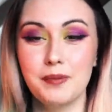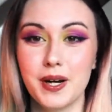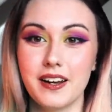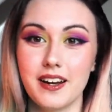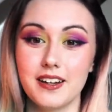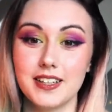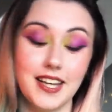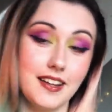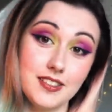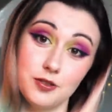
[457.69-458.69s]
But uh,
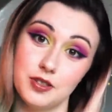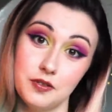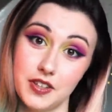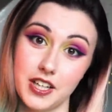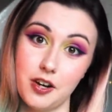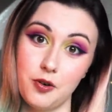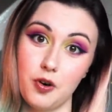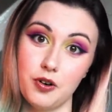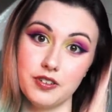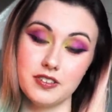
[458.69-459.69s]
yeah, there's also a video
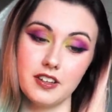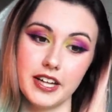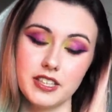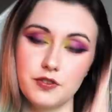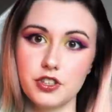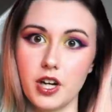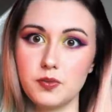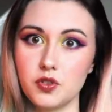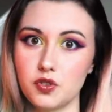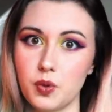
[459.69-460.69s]
on like different
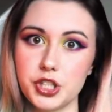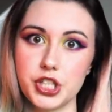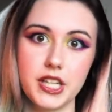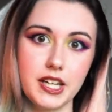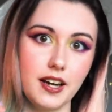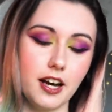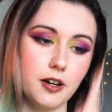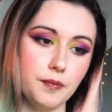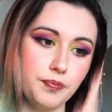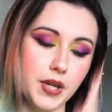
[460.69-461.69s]
types of switching.
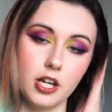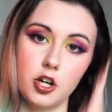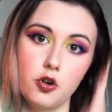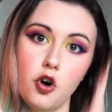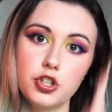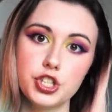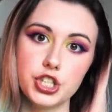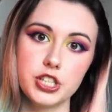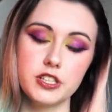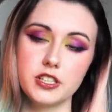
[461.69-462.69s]
Um, um, being
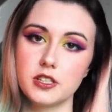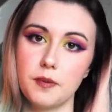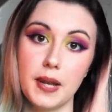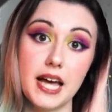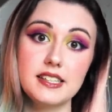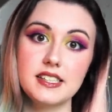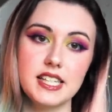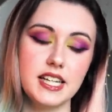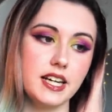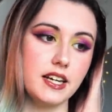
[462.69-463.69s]
co-conscious,
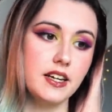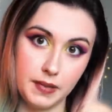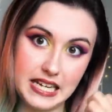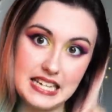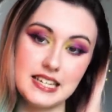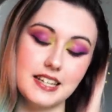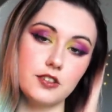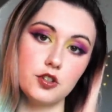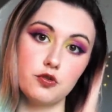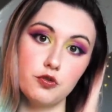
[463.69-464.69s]
blending, bleeding
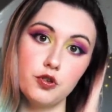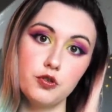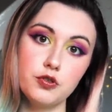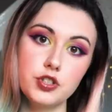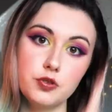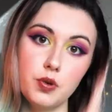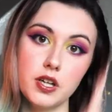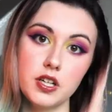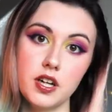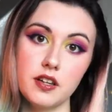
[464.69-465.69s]
through to
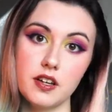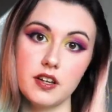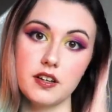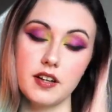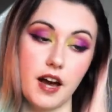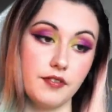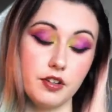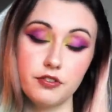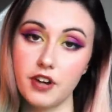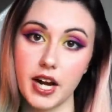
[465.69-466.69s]
one another,
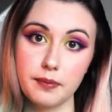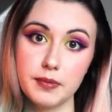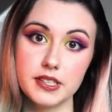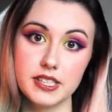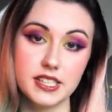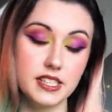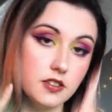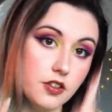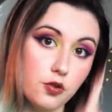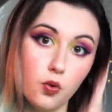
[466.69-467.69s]
having fragmented
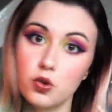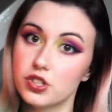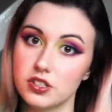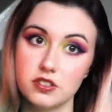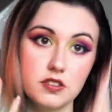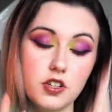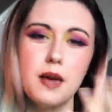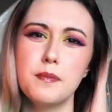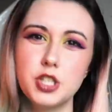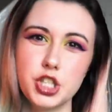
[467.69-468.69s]
thoughts and
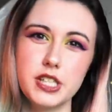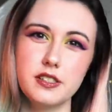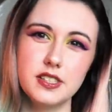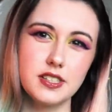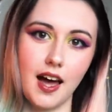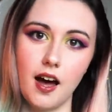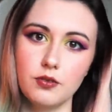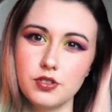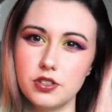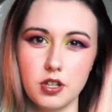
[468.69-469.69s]
images,
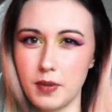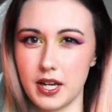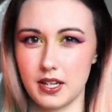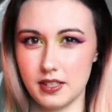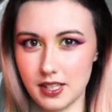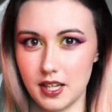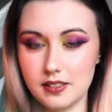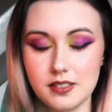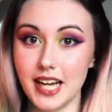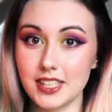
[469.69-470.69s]
sounds that don't make any
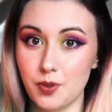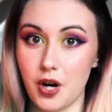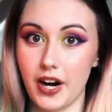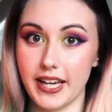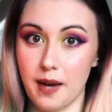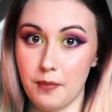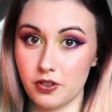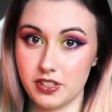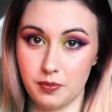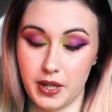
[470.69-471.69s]
sense. That's where I get
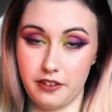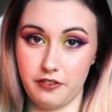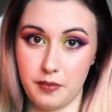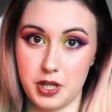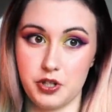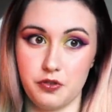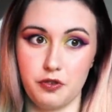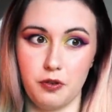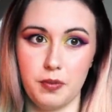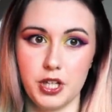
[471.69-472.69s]
most of my information
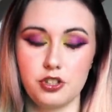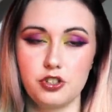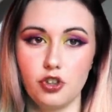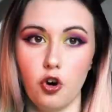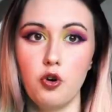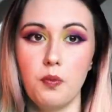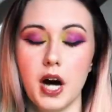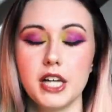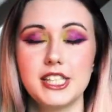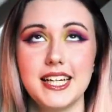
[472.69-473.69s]
from, but it's so
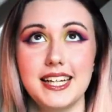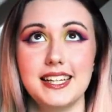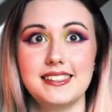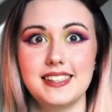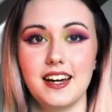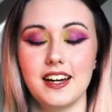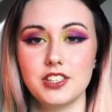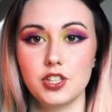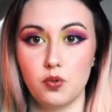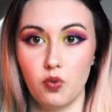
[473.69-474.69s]
much easier
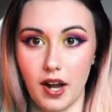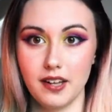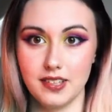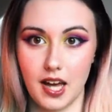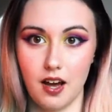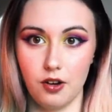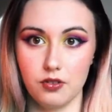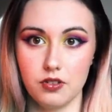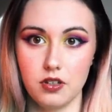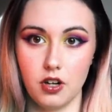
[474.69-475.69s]
to write
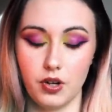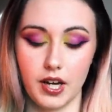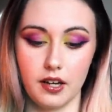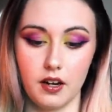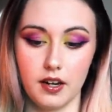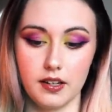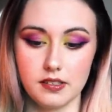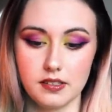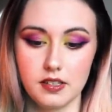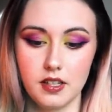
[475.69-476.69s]
down okay,
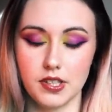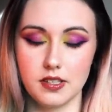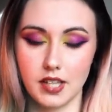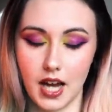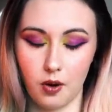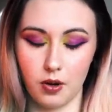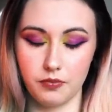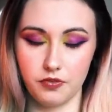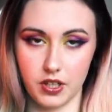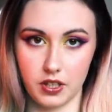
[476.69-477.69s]
guys, this is how I'm
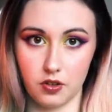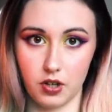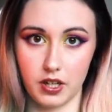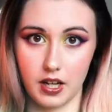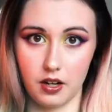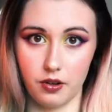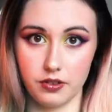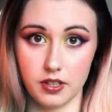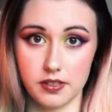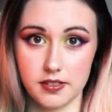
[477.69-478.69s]
feeling right now.
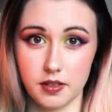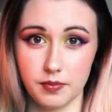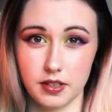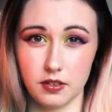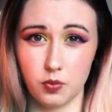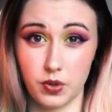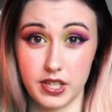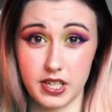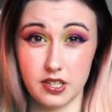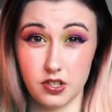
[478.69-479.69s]
This is something that we
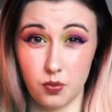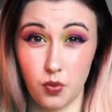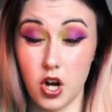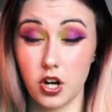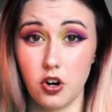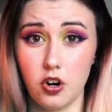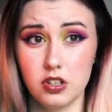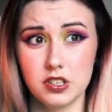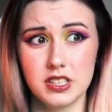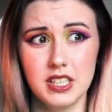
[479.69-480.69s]
need to work
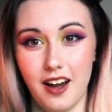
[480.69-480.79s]
on.